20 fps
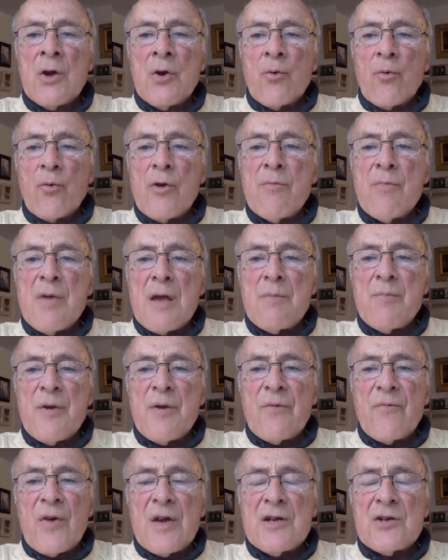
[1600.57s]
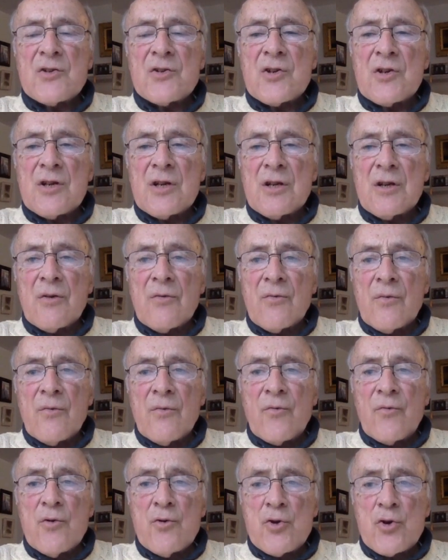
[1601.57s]
we may be facing
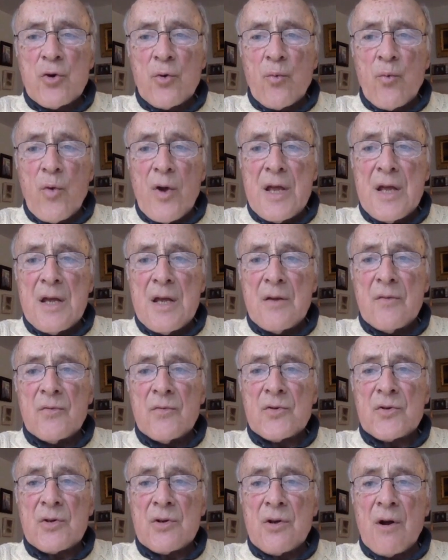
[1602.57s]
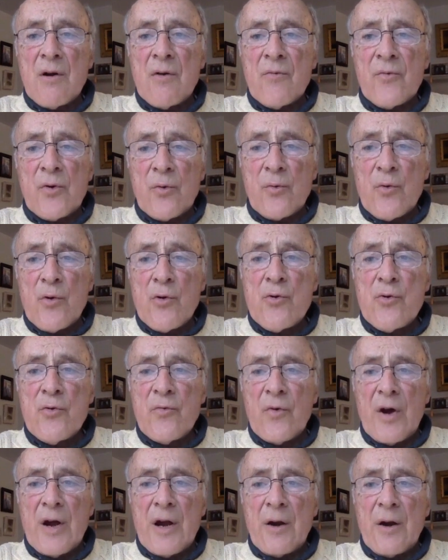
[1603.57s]
future waves of
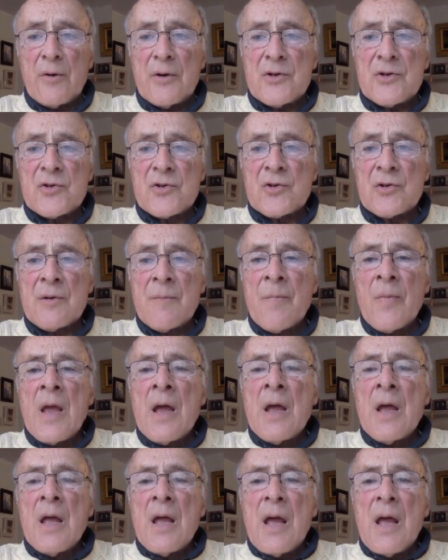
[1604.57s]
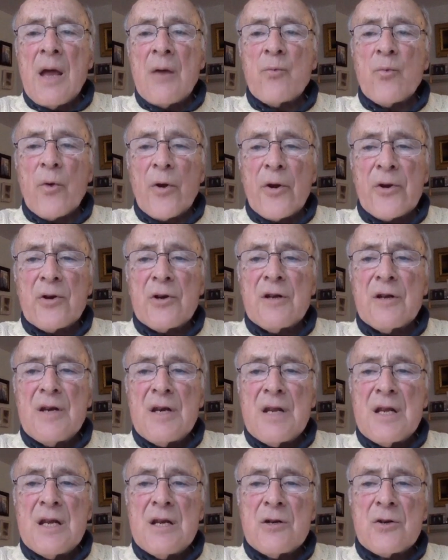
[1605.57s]
coronavirus. And we're going to
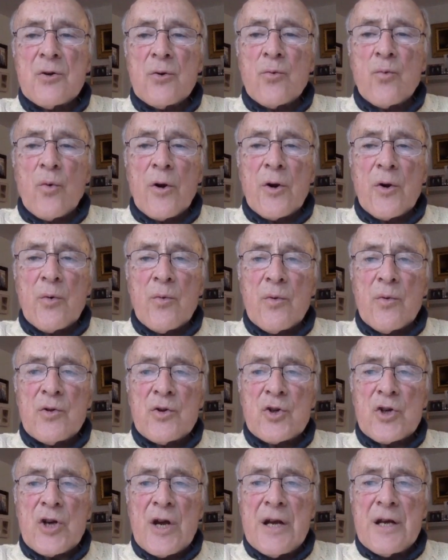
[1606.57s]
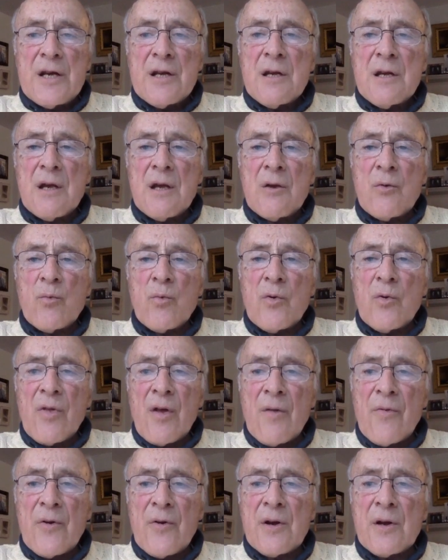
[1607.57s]
need to work with China and with
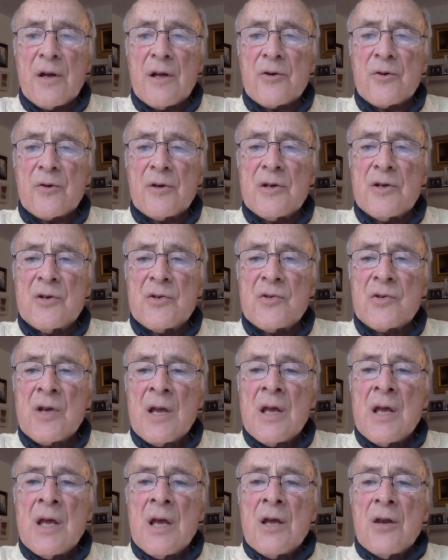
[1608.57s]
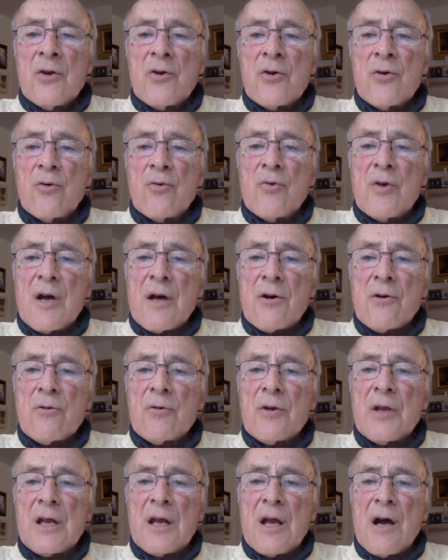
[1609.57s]
other countries to not
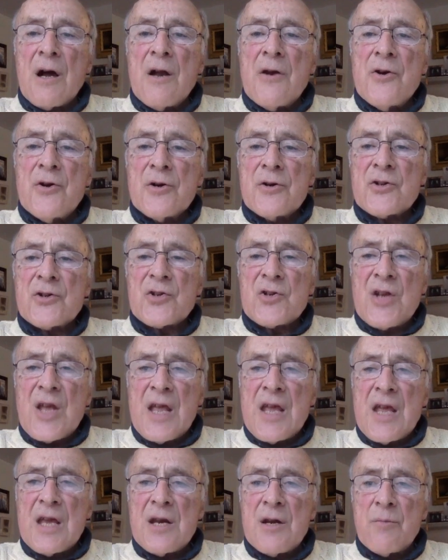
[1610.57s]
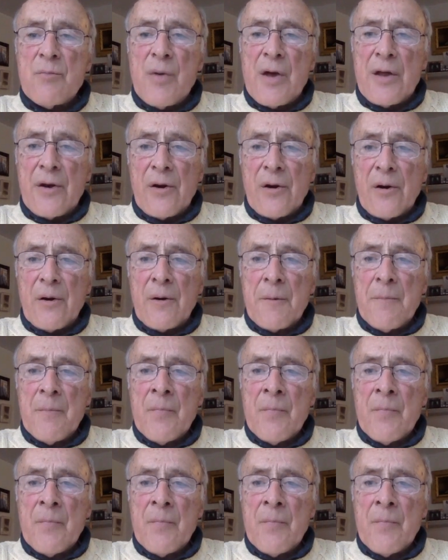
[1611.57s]
only understand better